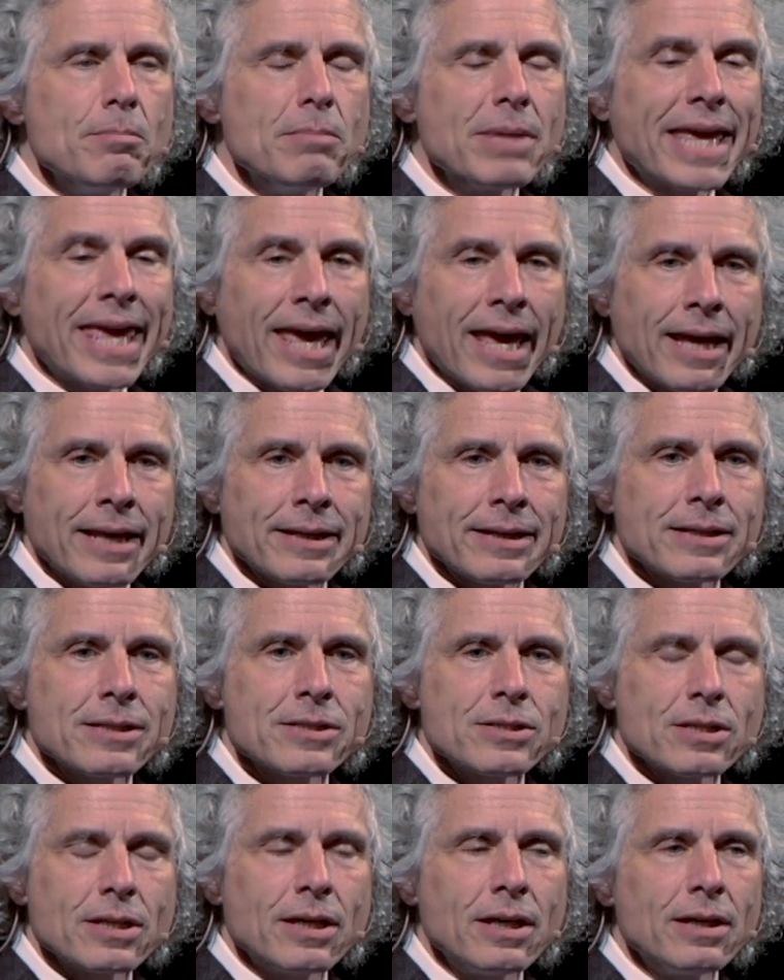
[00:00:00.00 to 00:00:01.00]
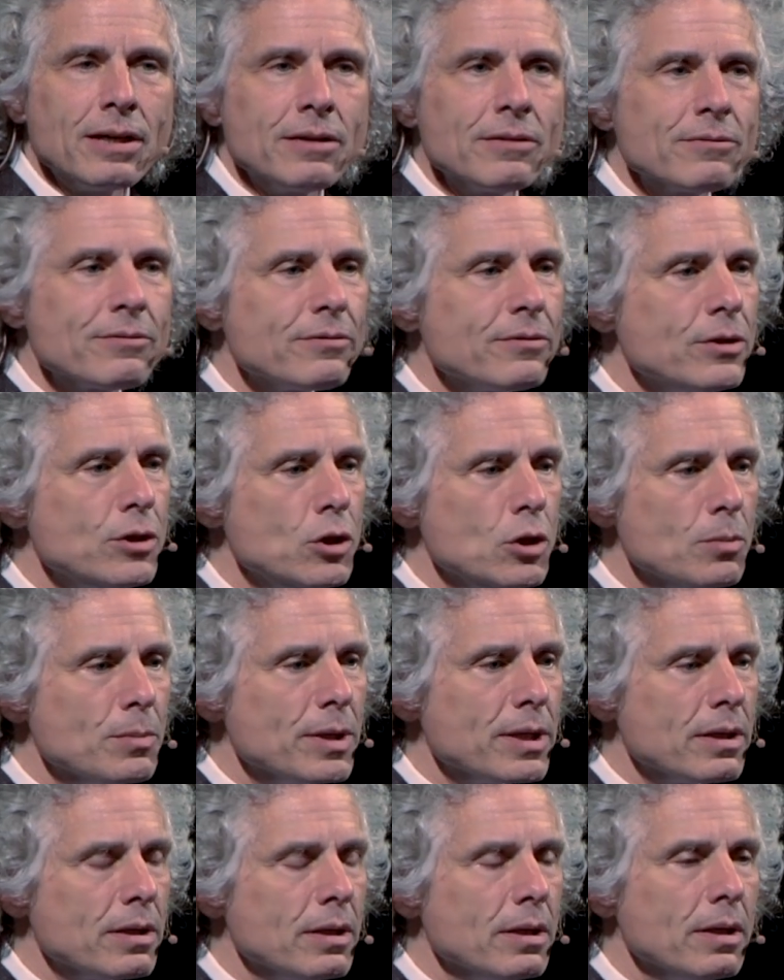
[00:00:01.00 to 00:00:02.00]
mechanics of
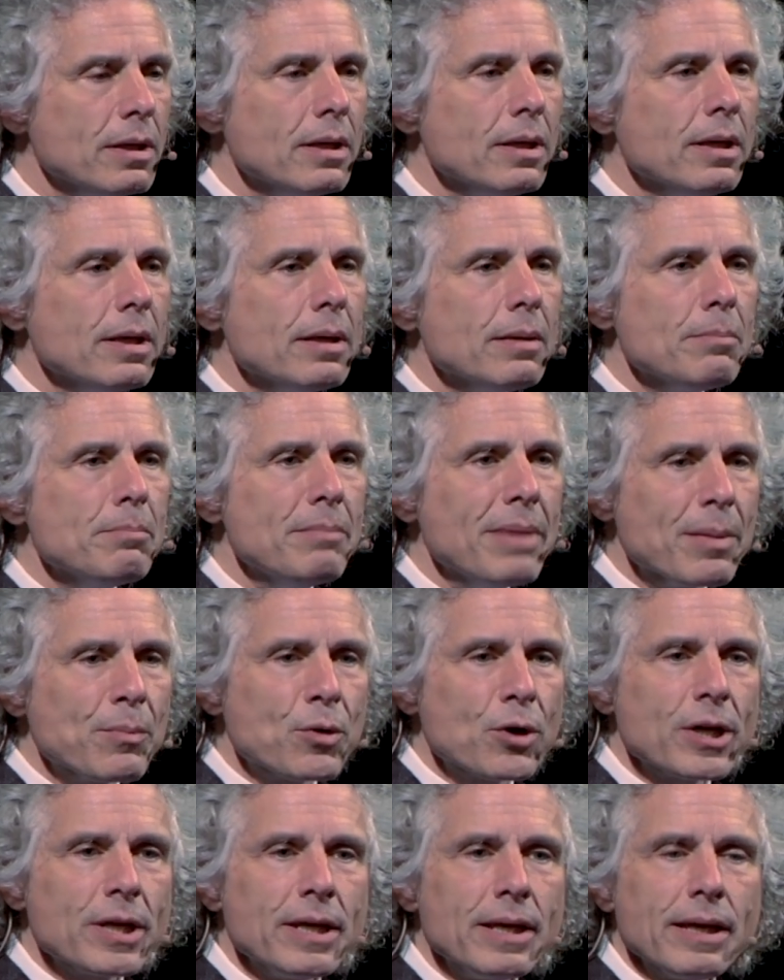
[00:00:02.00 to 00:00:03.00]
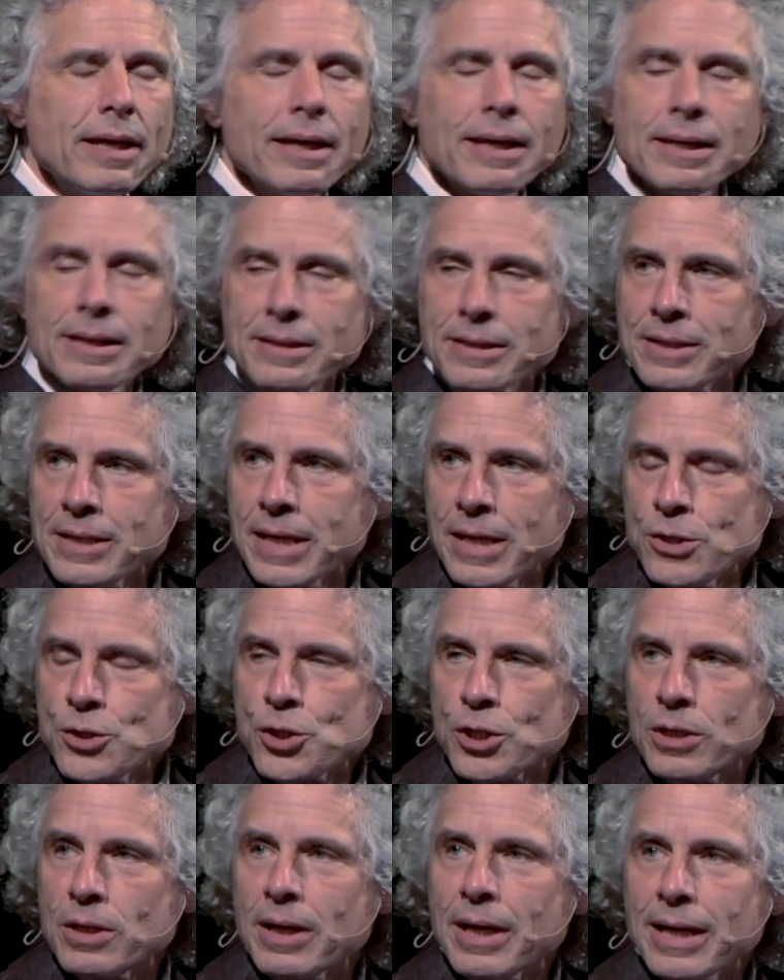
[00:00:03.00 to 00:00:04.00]
human memory and
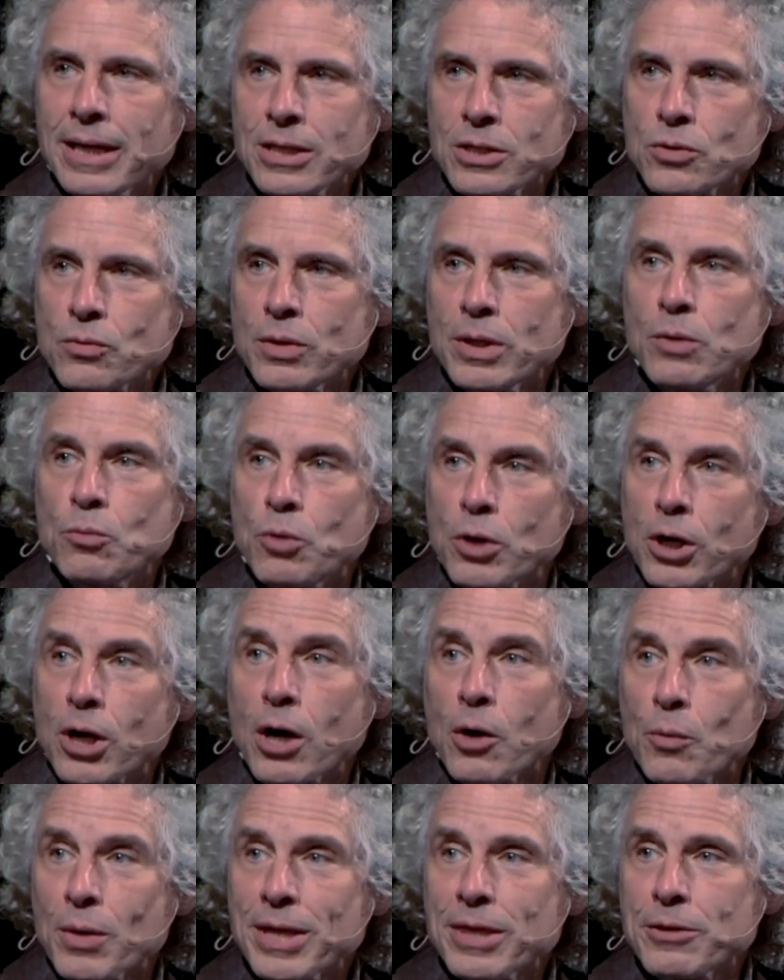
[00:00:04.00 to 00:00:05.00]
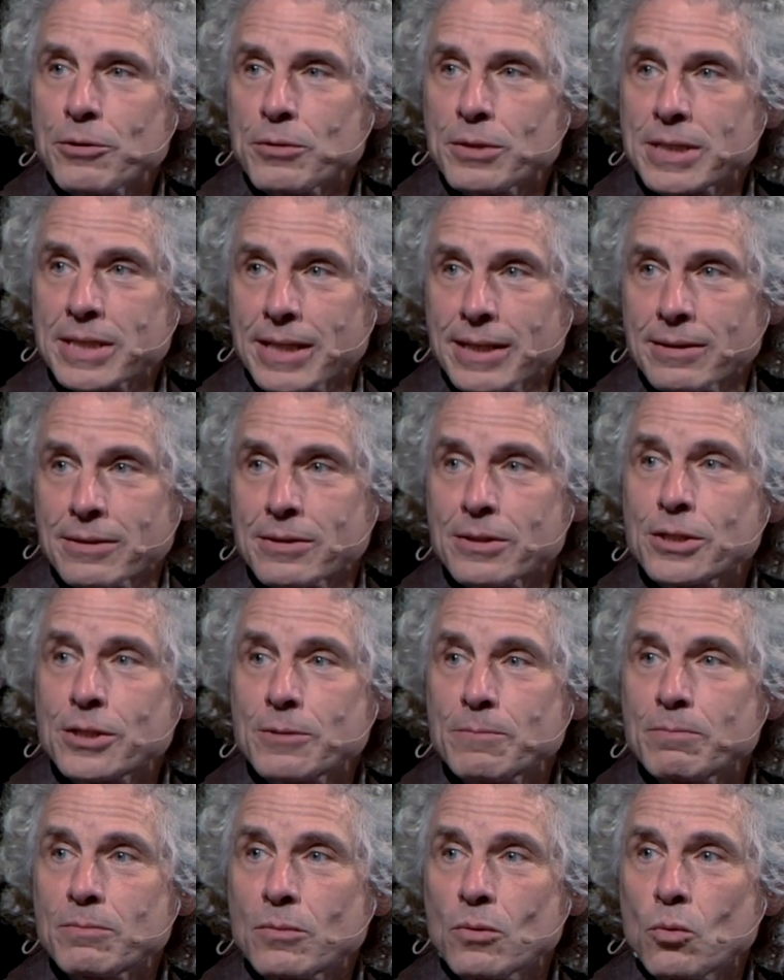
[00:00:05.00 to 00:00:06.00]
attention as we work our way through a
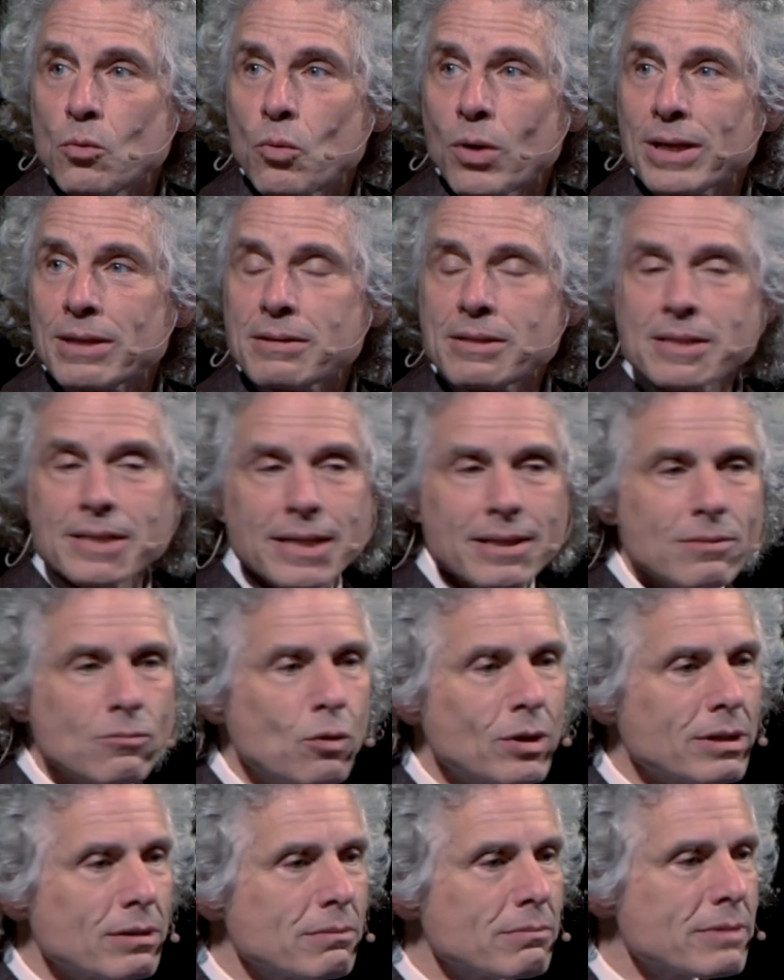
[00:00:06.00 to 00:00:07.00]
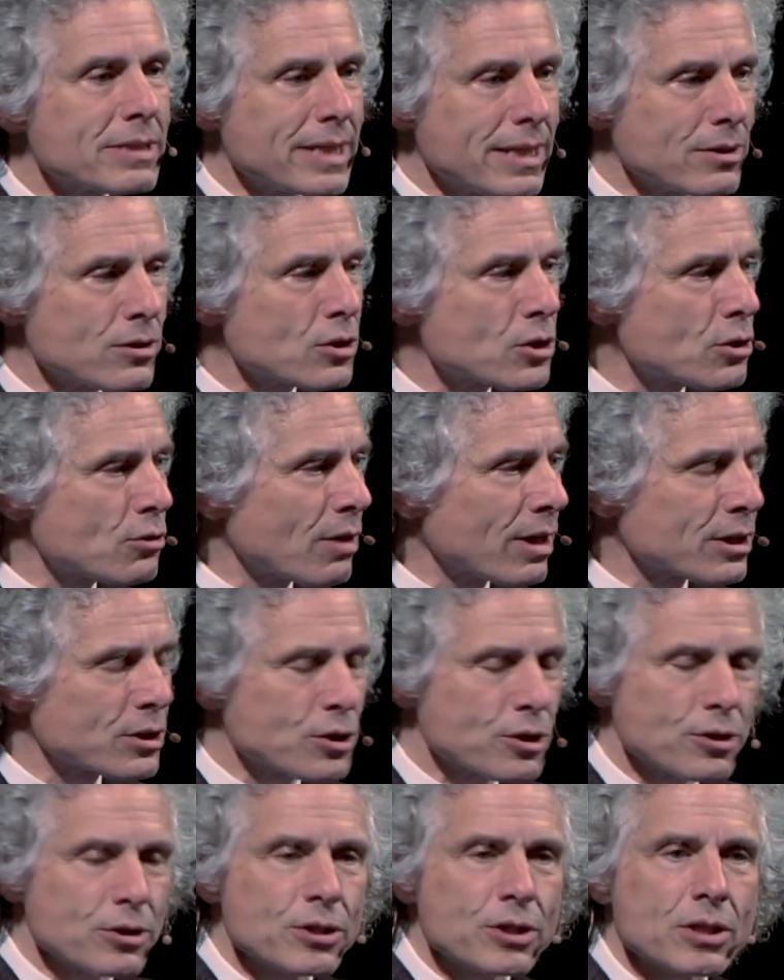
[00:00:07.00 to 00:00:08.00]
sentence. What sentence
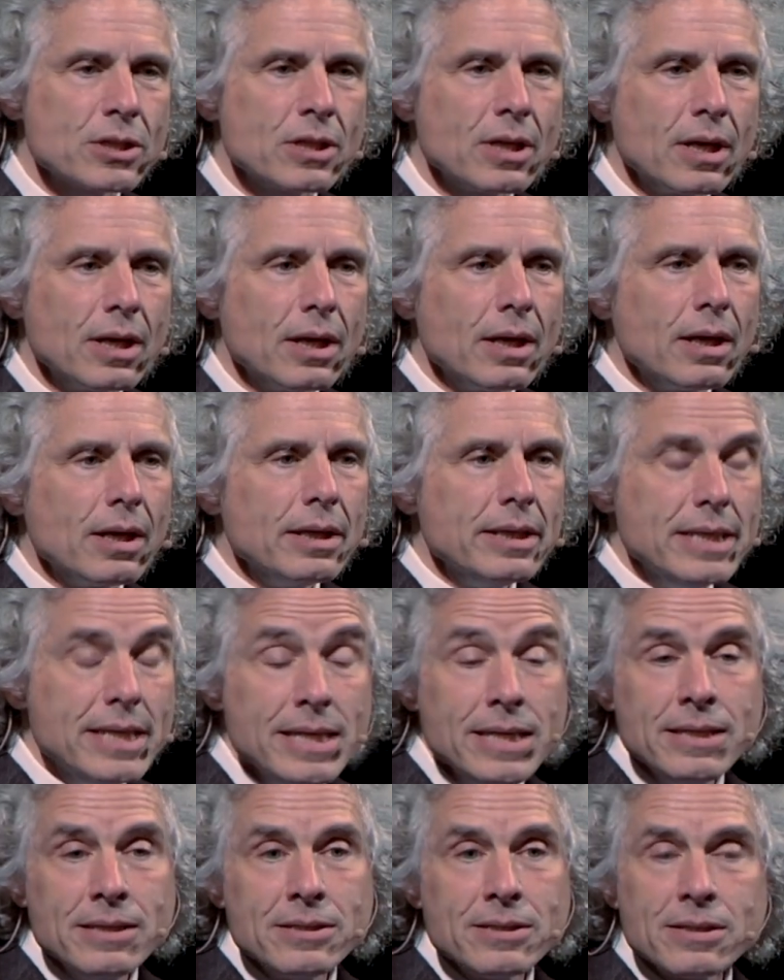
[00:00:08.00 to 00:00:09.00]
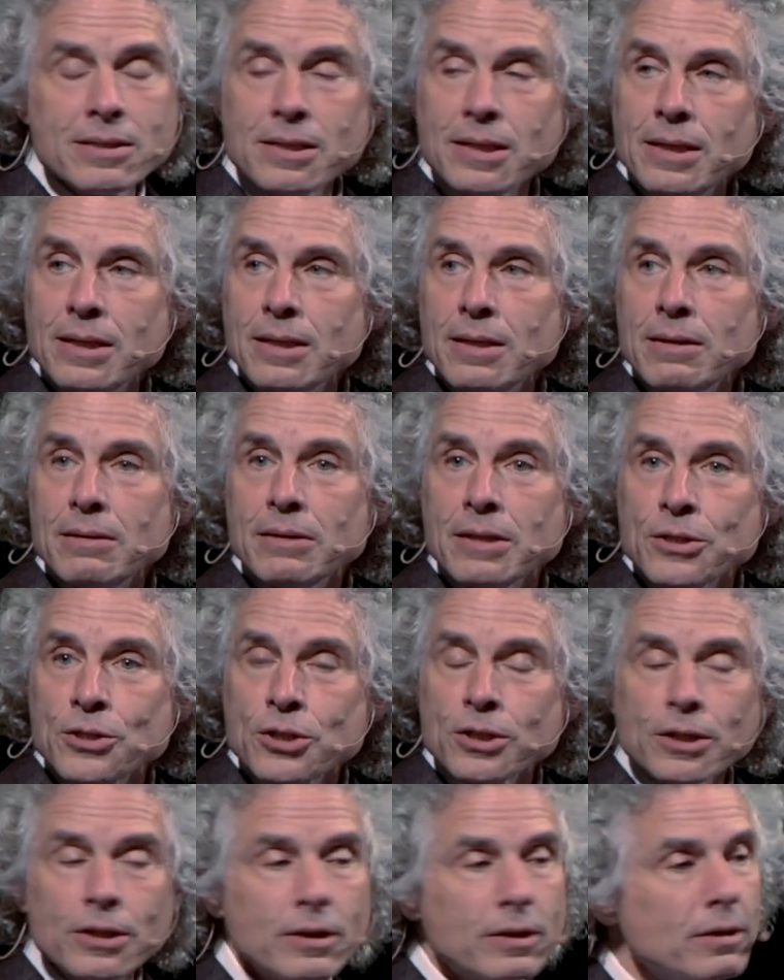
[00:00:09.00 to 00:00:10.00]
structures ease the
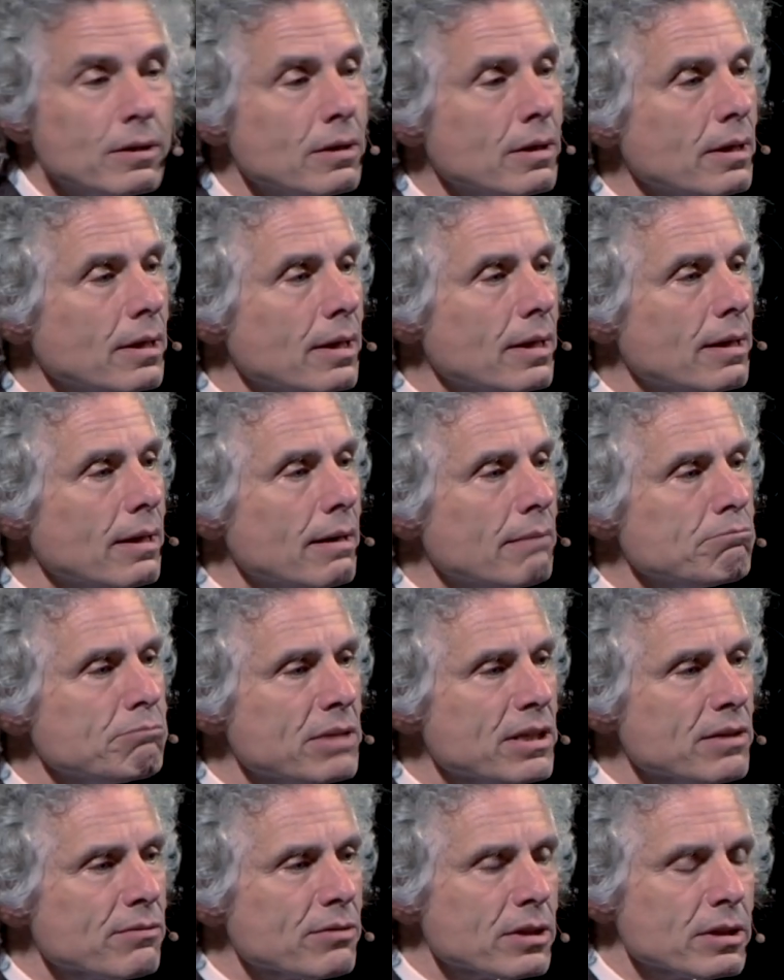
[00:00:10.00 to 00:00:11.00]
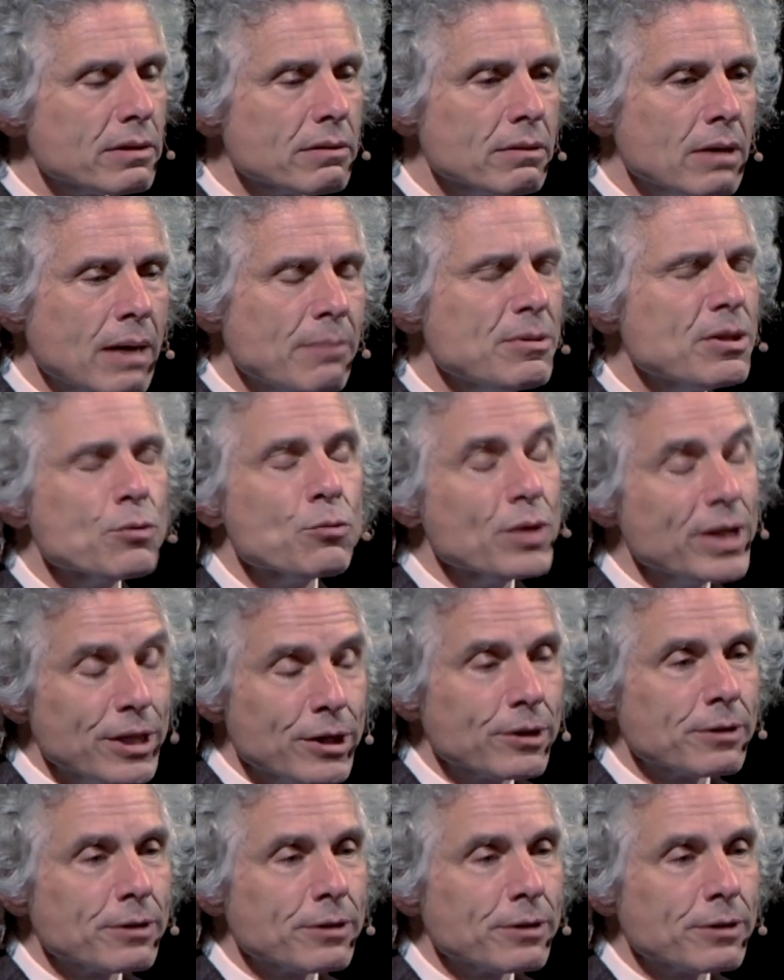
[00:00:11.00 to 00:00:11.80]
listener, give the